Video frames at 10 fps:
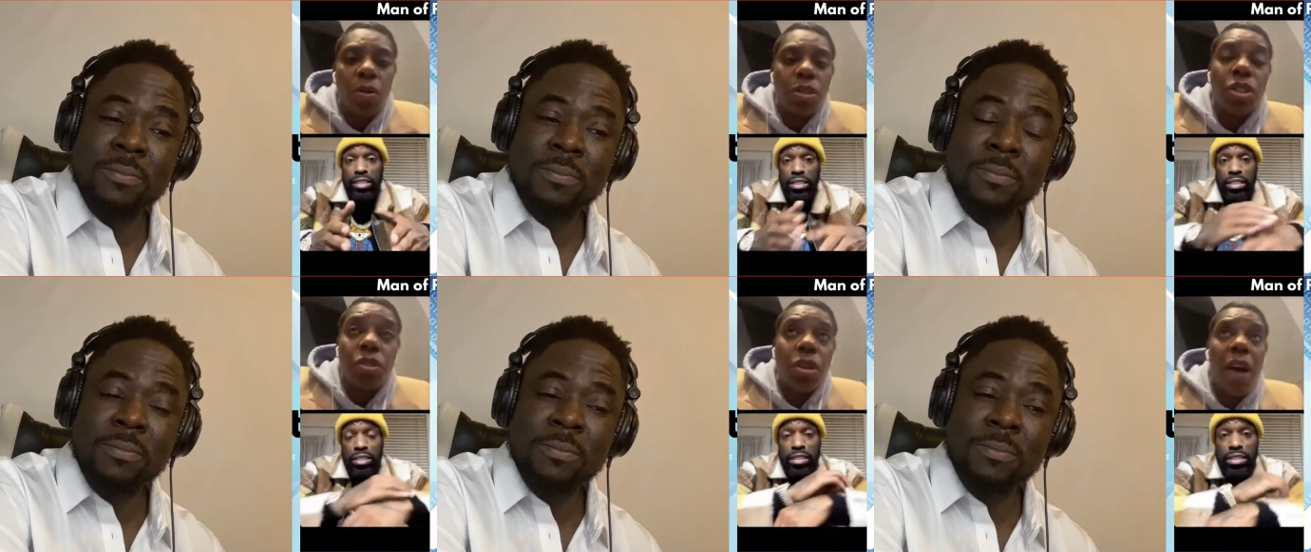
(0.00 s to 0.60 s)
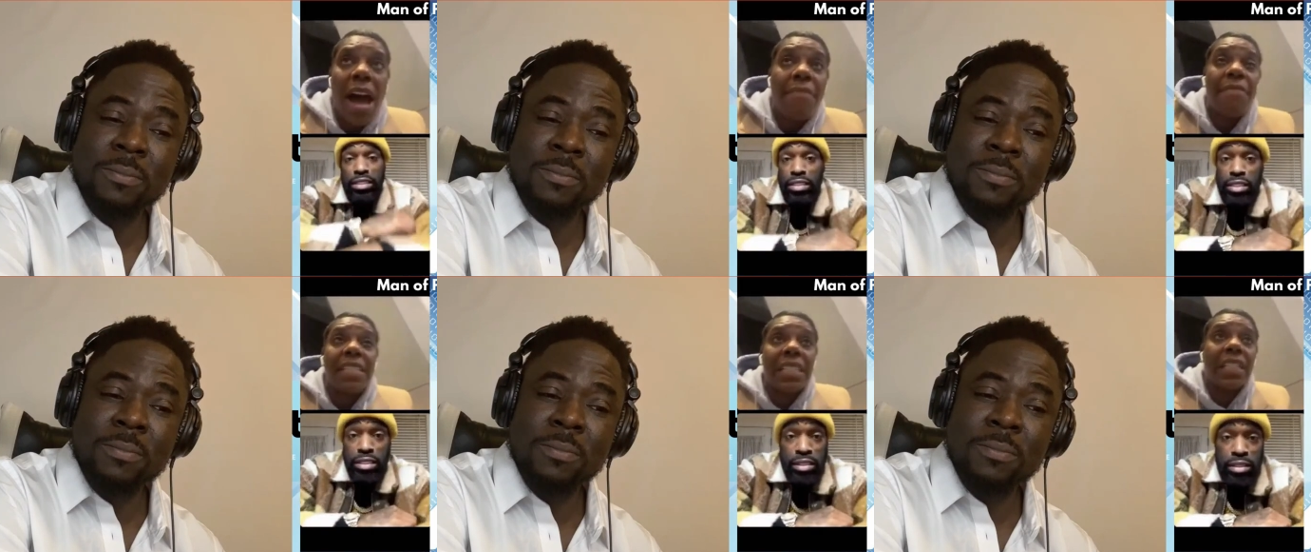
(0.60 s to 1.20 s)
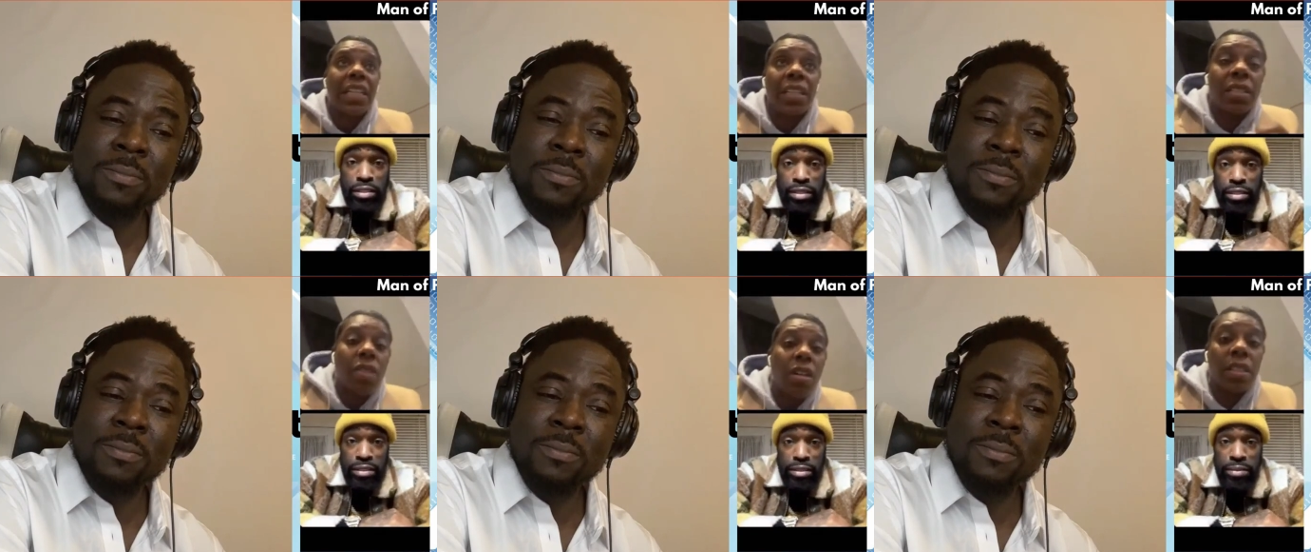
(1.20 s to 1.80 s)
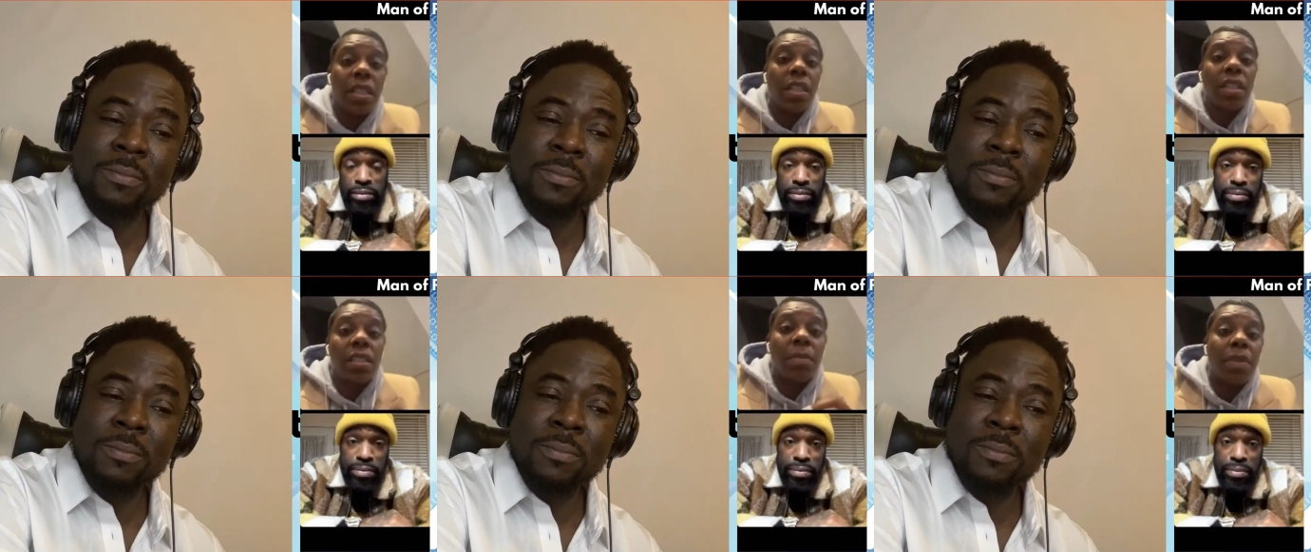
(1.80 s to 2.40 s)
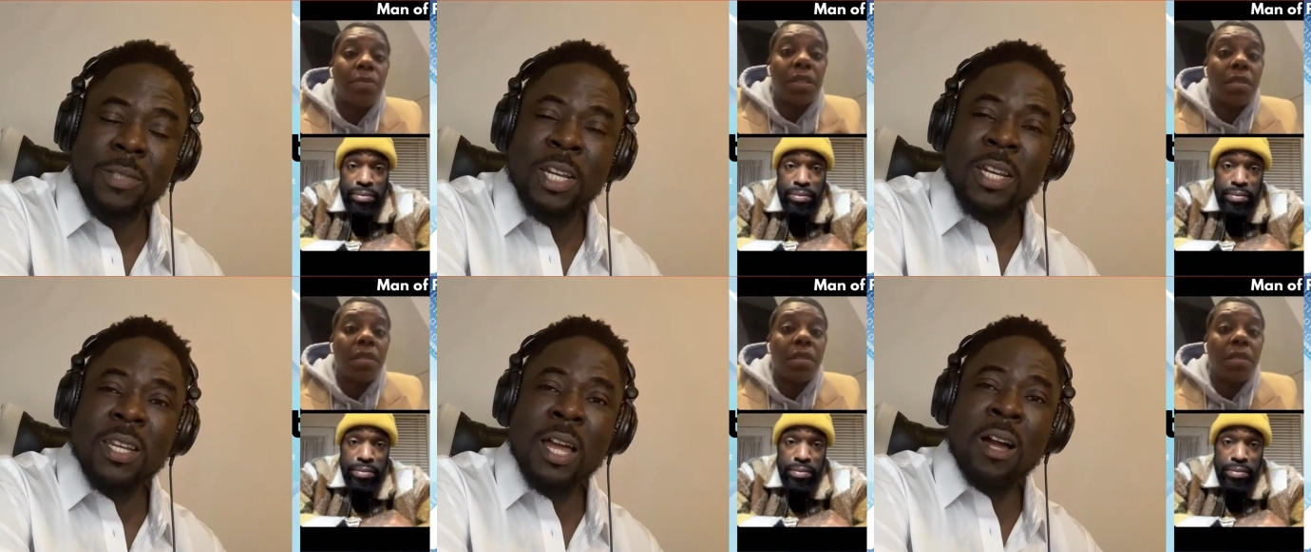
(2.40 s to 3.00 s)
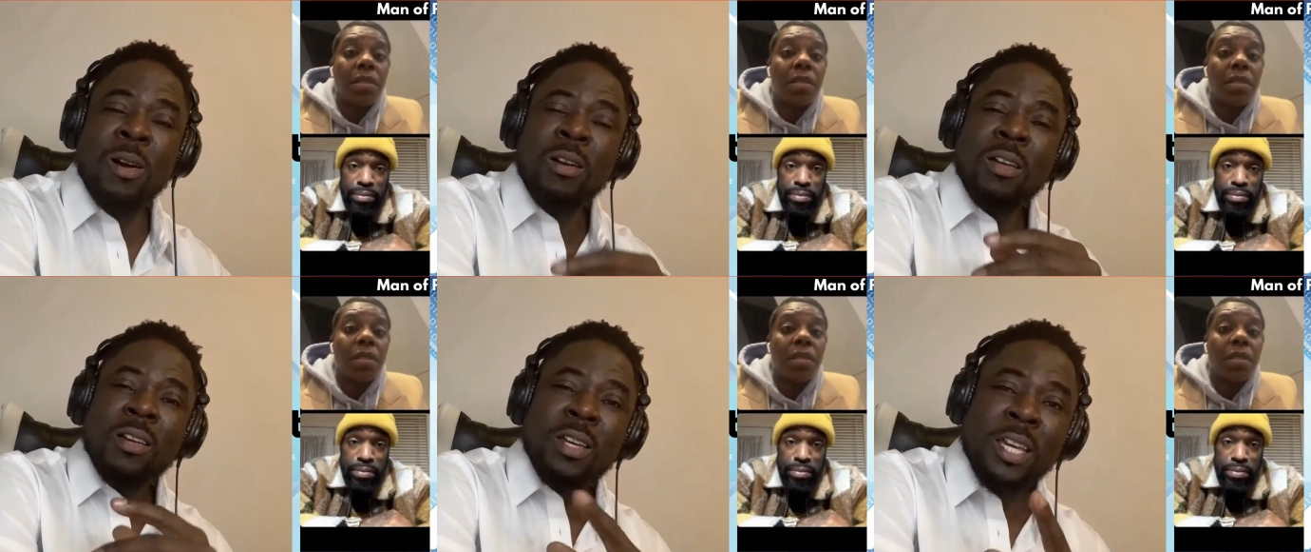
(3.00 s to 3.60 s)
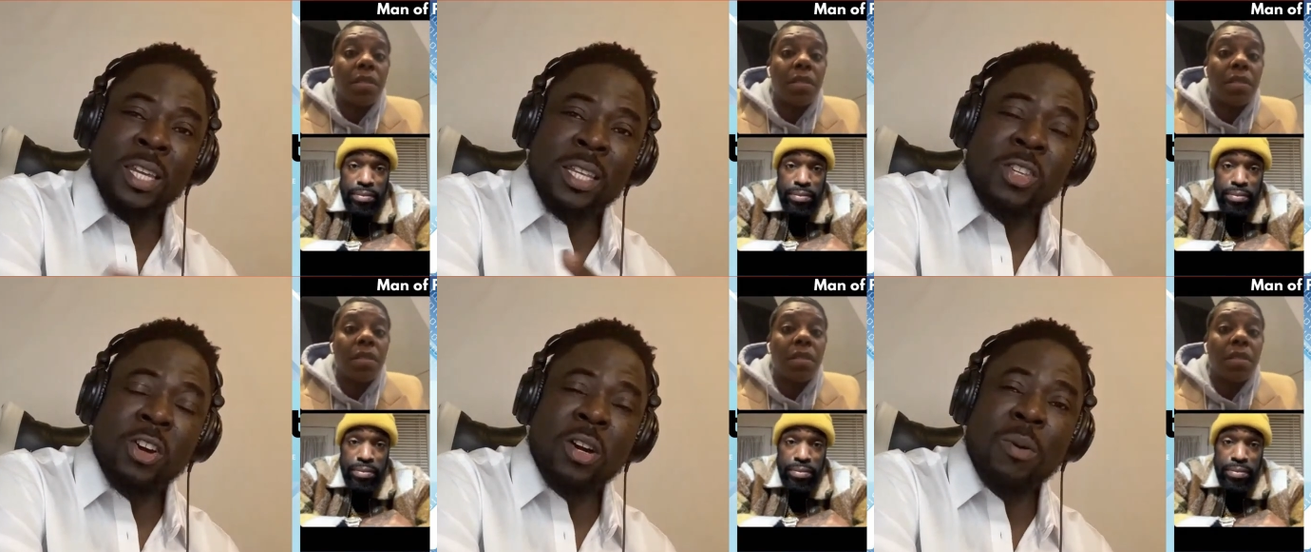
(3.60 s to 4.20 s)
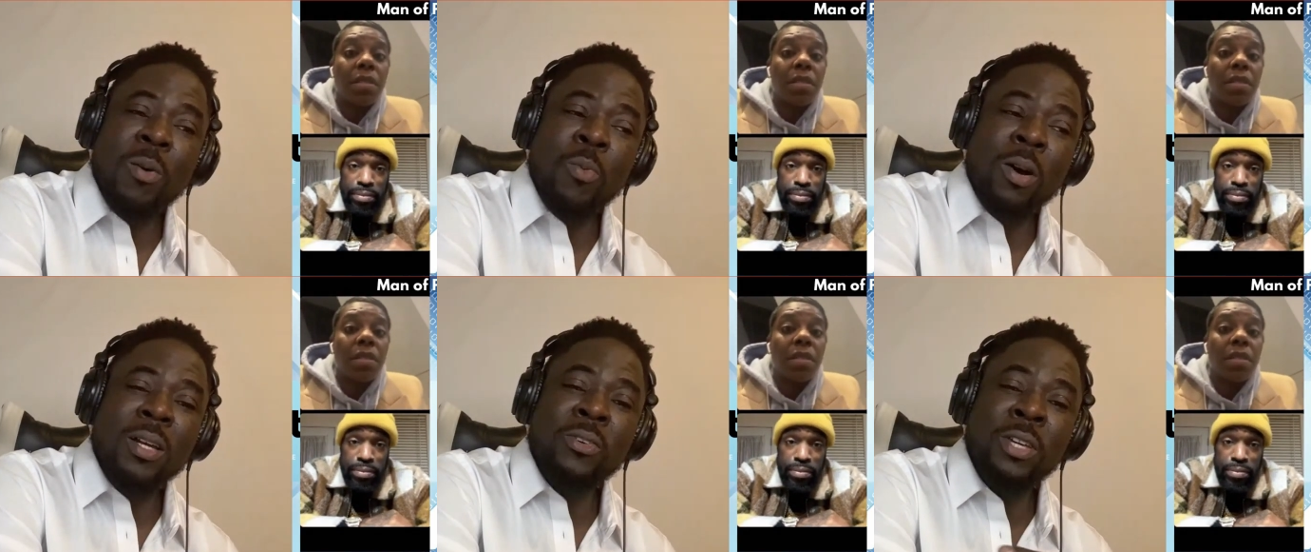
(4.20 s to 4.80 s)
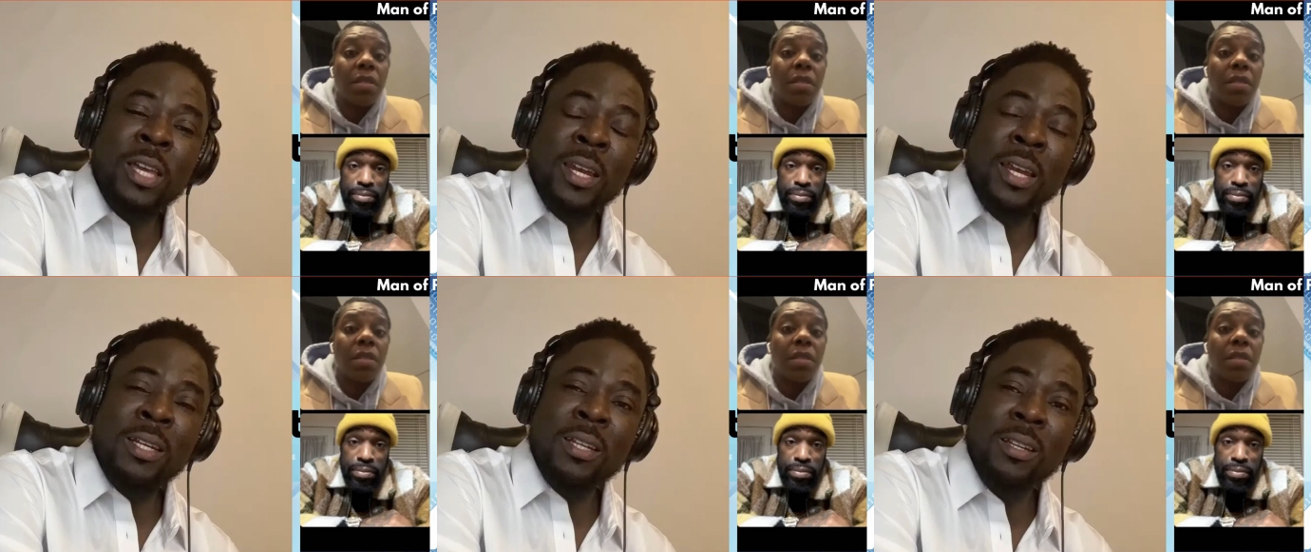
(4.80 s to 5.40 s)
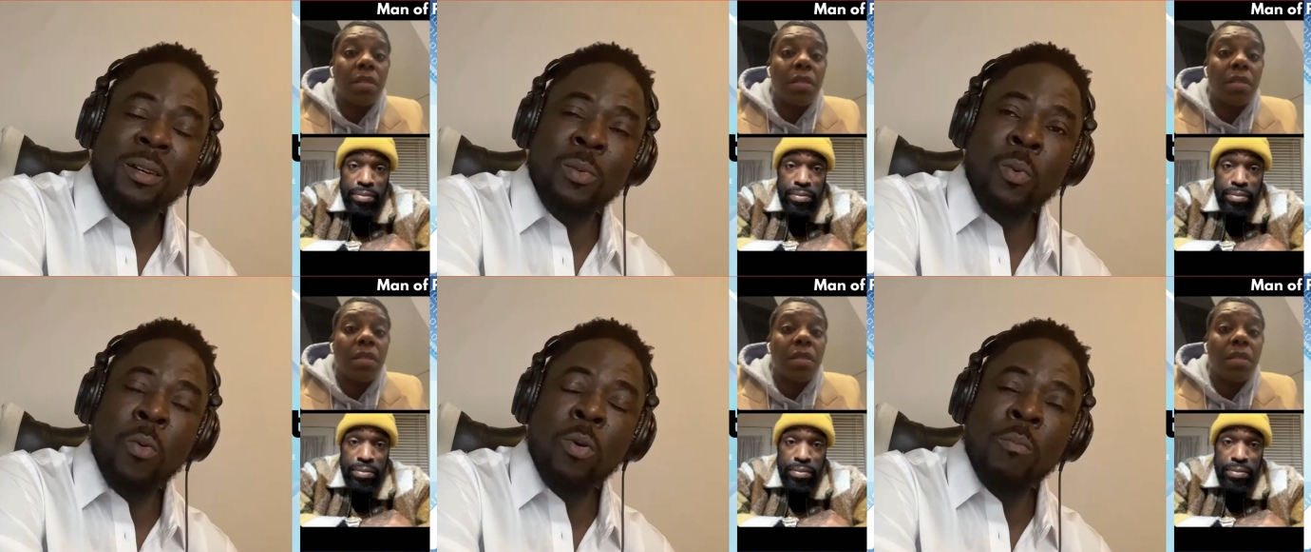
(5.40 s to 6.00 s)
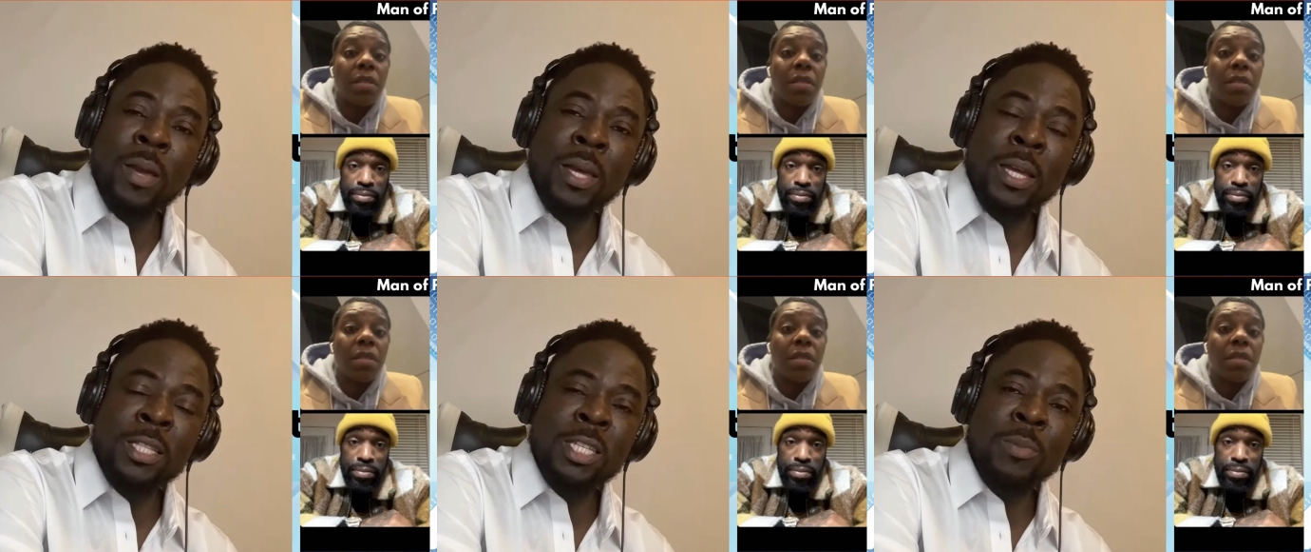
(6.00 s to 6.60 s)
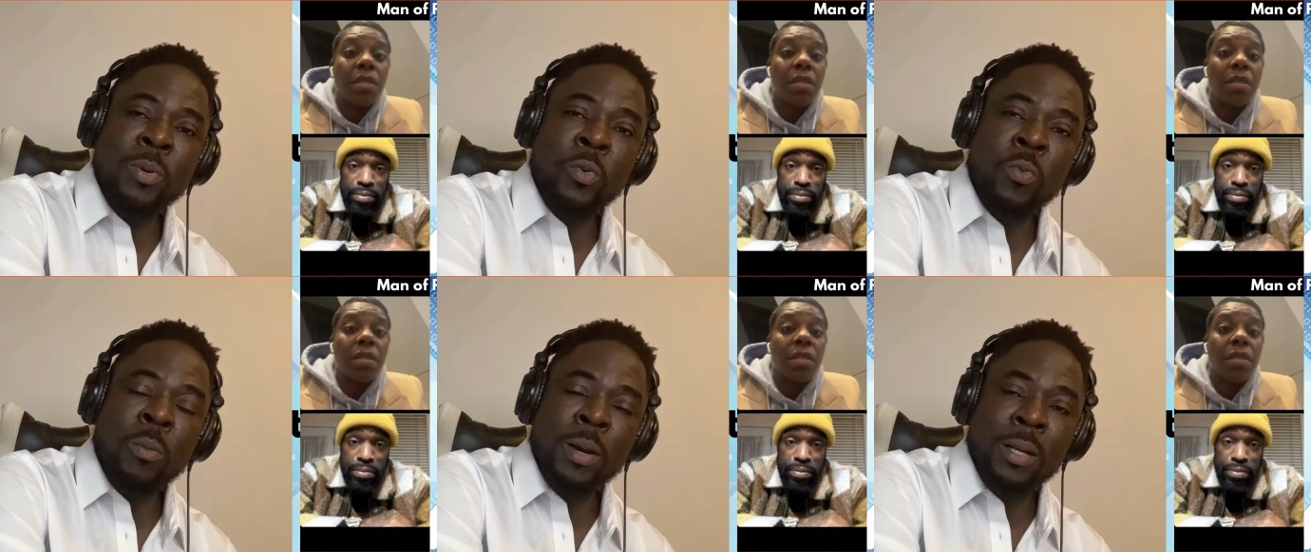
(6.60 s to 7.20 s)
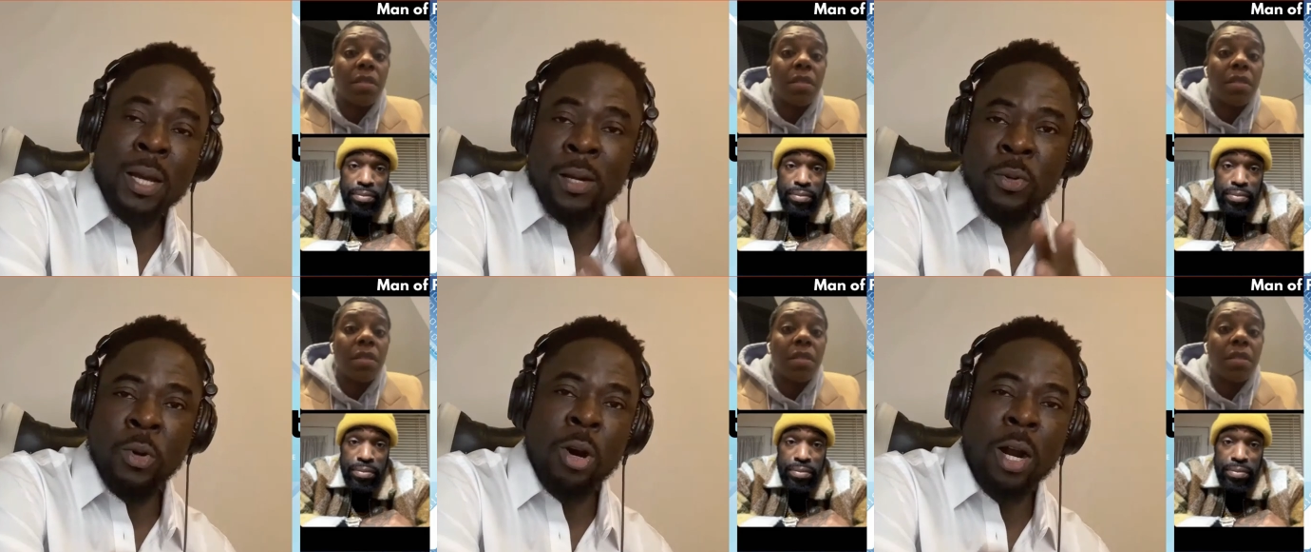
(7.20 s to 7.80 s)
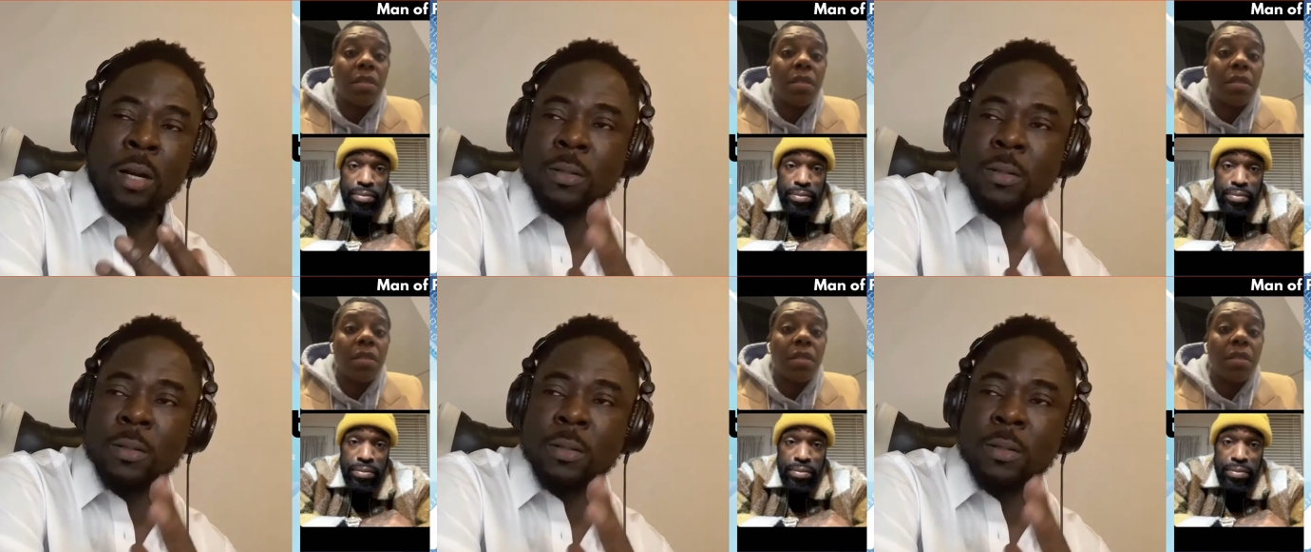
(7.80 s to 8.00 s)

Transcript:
Speaker 1: do you know how physically exhausted it is to be with...
Speaker 2: Now, he didn't talk about what created, what would make a typical woman, I don't know her,